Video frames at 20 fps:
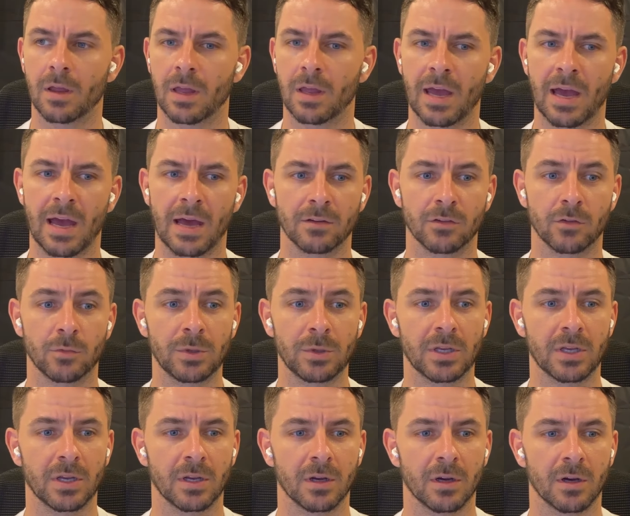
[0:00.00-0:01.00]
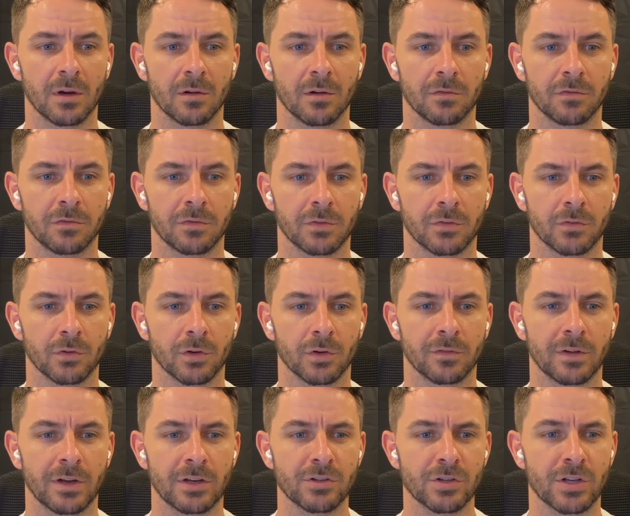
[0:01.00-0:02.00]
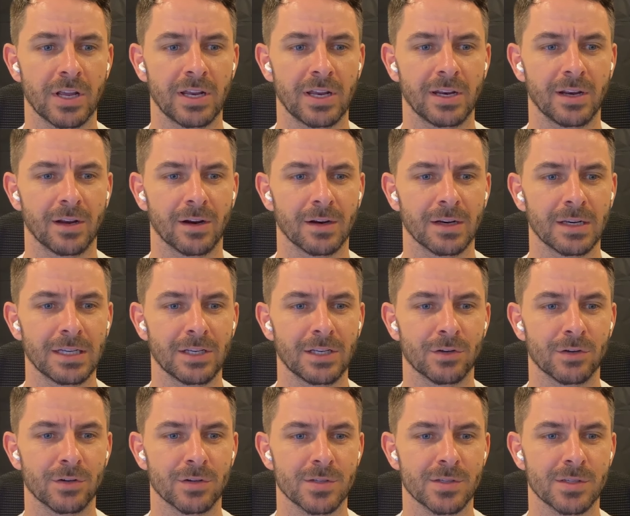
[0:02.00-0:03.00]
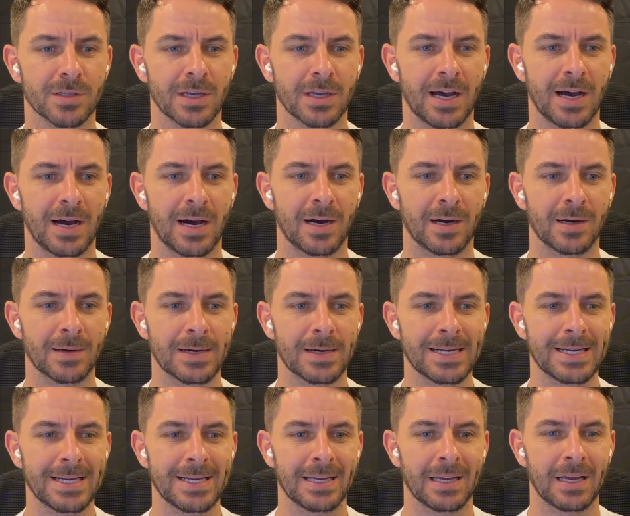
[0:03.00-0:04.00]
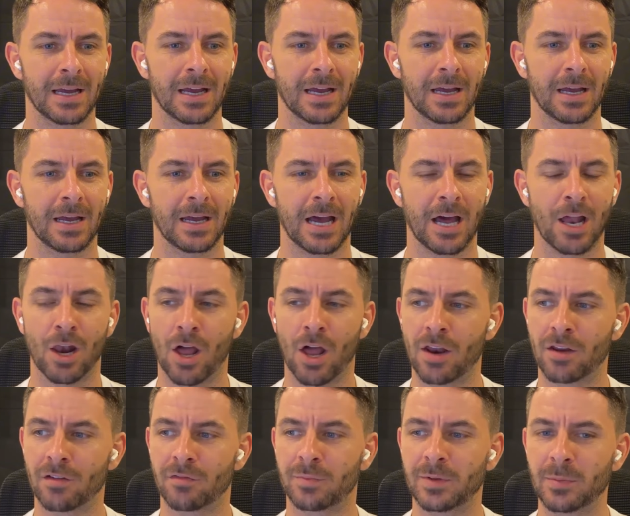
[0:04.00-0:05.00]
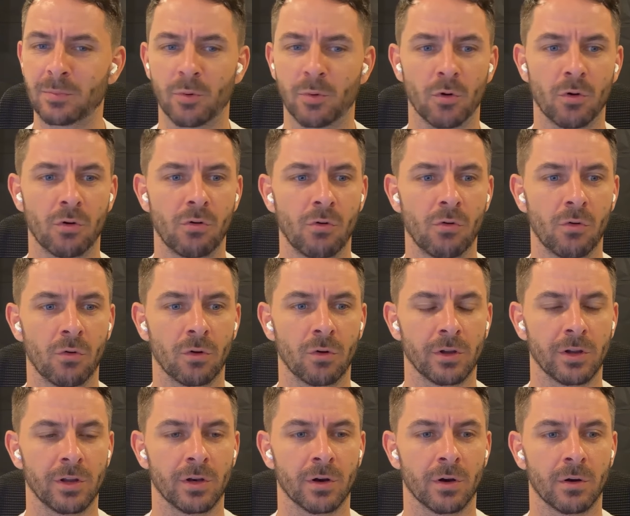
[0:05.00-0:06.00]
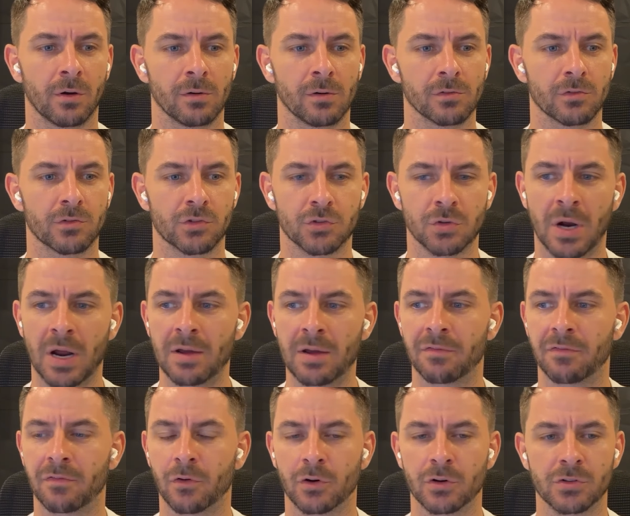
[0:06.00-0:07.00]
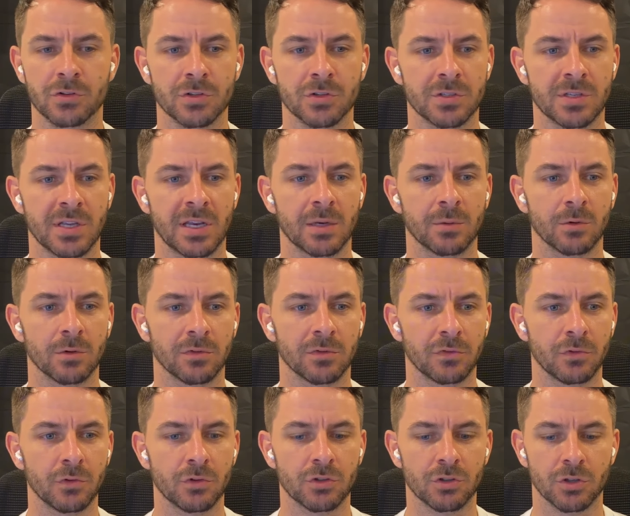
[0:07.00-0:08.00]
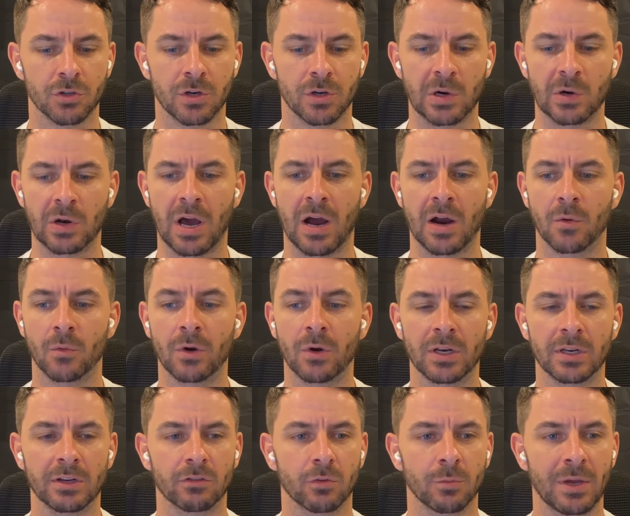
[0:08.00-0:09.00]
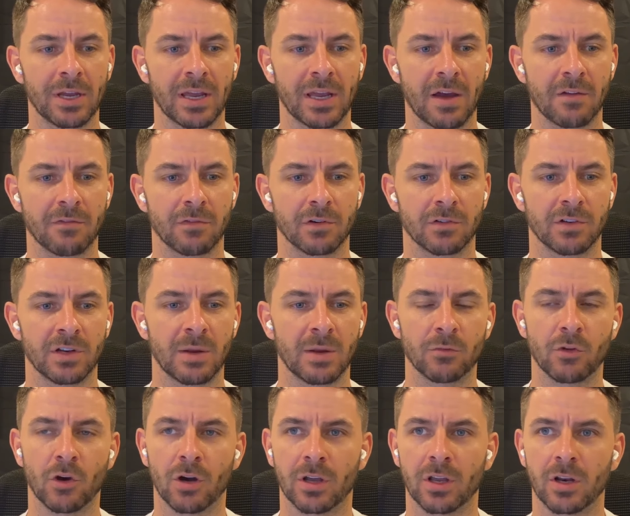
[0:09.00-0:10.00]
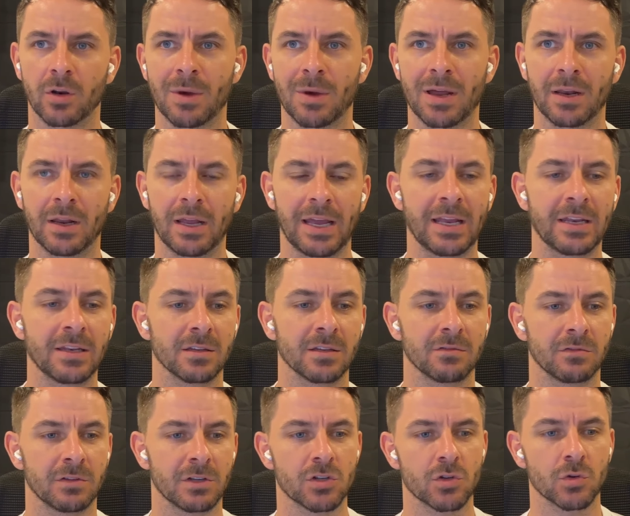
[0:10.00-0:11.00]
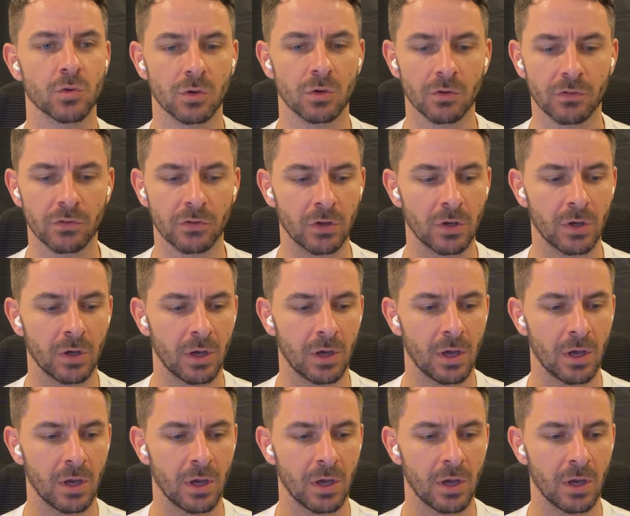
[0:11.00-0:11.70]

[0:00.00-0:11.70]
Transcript: Yeah, and speaking of sort of educating our leaders, a lot of people who, strive for a sustainable future and are willing to make efforts, and I'm talking about individuals,